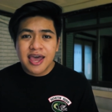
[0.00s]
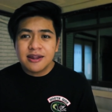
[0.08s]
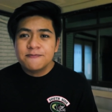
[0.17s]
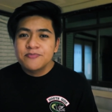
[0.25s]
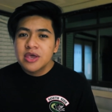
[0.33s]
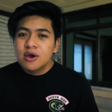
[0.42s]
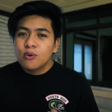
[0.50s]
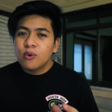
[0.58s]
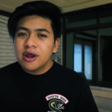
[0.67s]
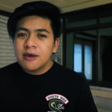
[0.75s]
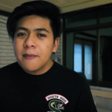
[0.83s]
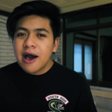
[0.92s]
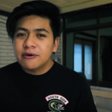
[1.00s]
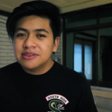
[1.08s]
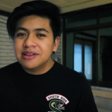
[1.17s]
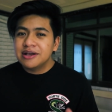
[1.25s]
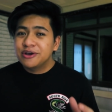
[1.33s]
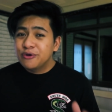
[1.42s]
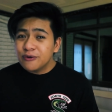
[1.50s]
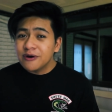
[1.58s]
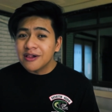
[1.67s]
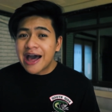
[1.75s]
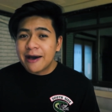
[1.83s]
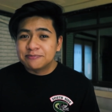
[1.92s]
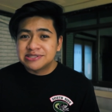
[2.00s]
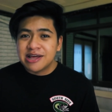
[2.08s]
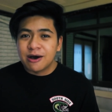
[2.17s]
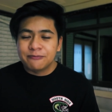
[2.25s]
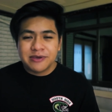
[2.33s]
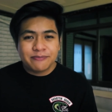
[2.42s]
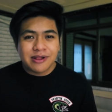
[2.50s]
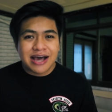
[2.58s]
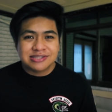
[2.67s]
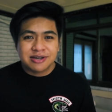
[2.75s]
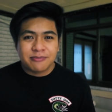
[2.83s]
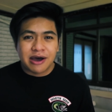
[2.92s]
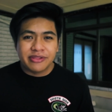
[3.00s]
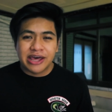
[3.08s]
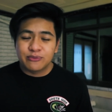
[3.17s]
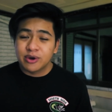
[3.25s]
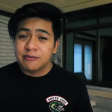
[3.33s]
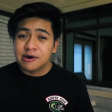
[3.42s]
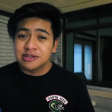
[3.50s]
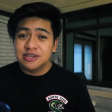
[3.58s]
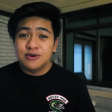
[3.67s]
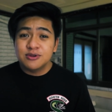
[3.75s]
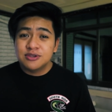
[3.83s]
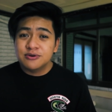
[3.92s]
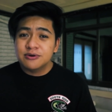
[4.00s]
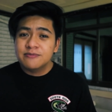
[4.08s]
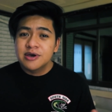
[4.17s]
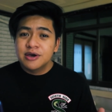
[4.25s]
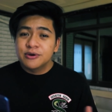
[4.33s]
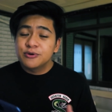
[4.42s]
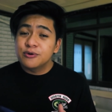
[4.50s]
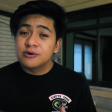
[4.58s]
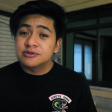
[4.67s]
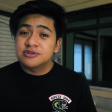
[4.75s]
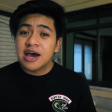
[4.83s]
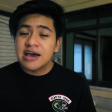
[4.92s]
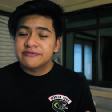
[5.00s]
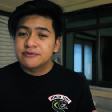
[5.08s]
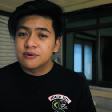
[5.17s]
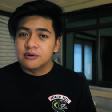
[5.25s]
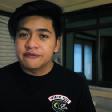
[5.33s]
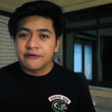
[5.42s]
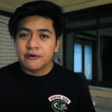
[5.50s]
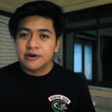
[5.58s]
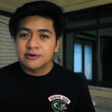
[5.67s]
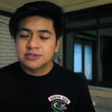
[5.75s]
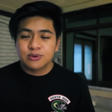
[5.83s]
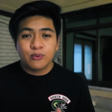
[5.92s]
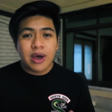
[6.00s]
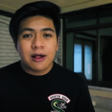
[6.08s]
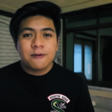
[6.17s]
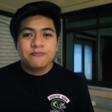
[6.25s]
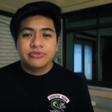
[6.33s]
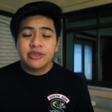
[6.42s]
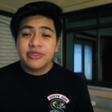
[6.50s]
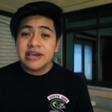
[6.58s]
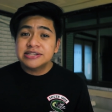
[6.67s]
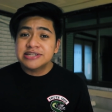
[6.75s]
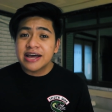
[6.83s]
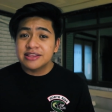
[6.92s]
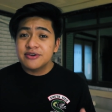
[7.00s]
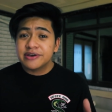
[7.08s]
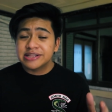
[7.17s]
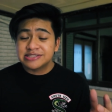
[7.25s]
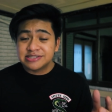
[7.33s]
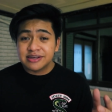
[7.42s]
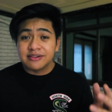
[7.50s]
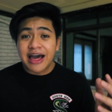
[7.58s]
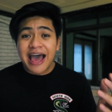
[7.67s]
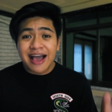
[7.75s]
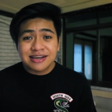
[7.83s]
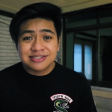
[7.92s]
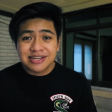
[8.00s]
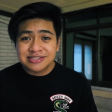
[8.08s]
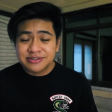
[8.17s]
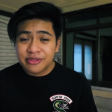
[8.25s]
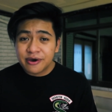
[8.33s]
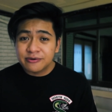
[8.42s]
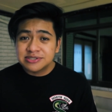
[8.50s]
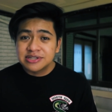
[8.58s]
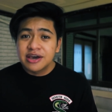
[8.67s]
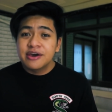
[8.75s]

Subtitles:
And what about Google apps now? People ask about that. What about YouTube, Google Drive, Google Photos? Well, the thing is that you can still access those